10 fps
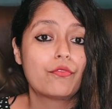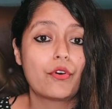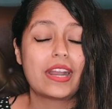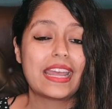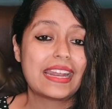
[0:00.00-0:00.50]

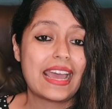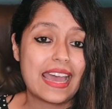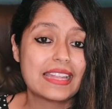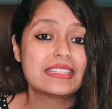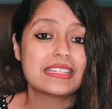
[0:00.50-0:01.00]
for
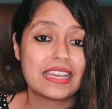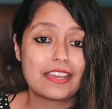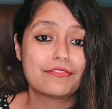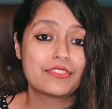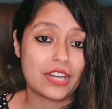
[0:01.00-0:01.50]
enhanced
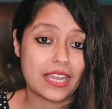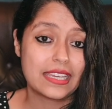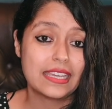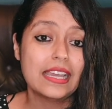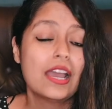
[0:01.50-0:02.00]
AF
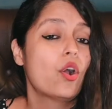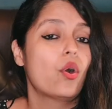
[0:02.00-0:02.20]
tracking,